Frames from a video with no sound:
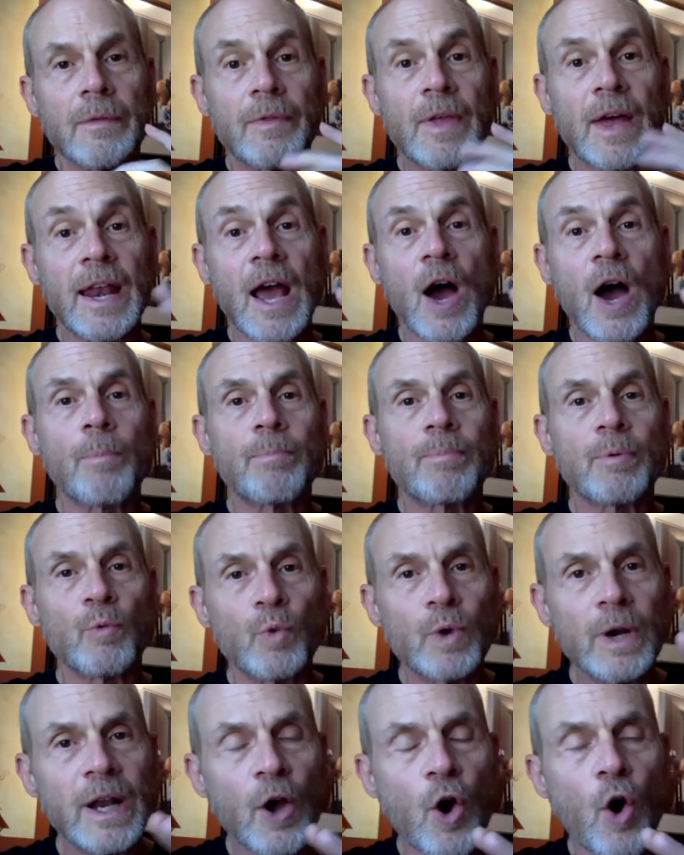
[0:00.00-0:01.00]
help
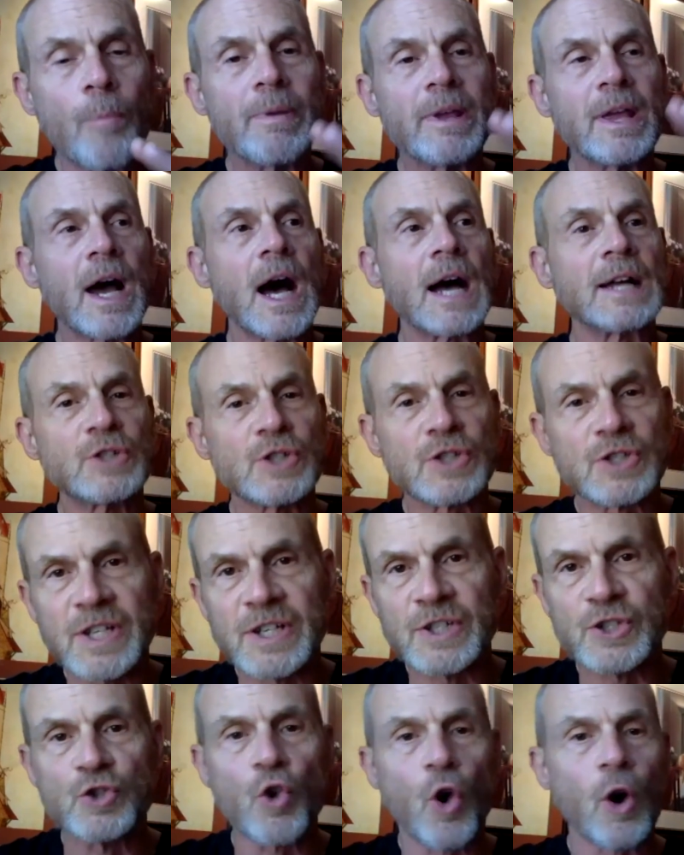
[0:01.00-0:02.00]
really go beyond just
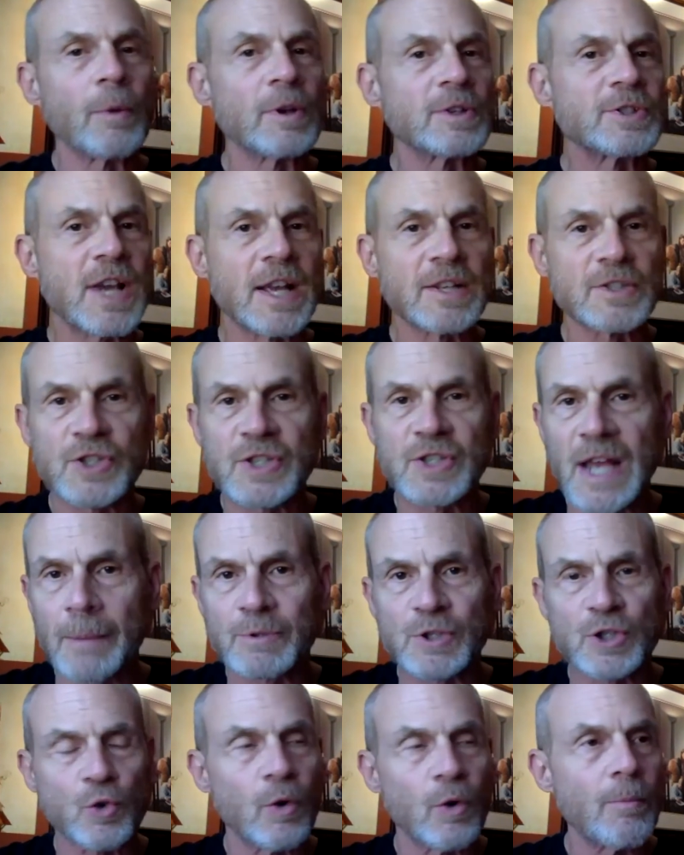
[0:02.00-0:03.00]
these normal 10
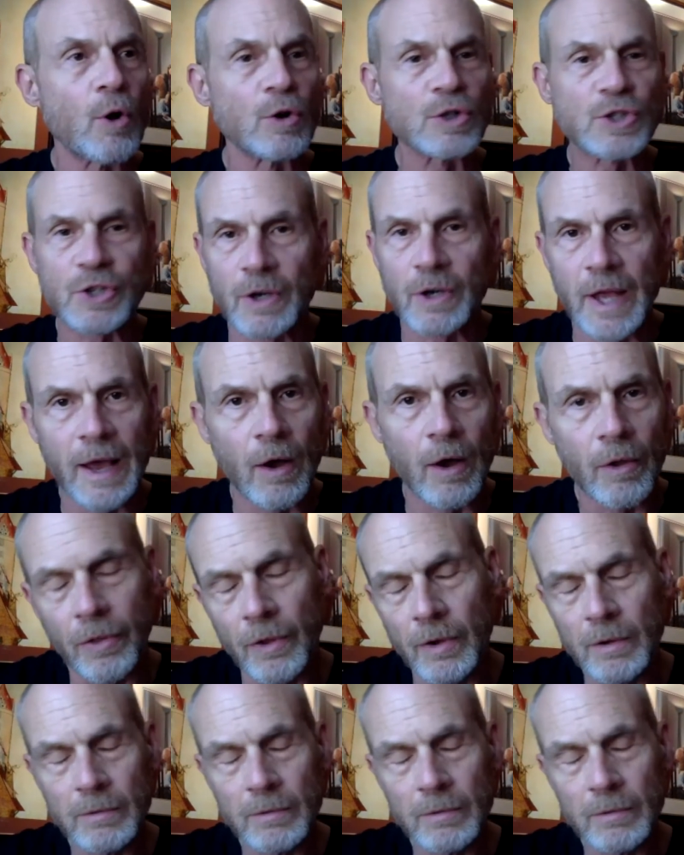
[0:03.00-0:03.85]
steps to emotional health?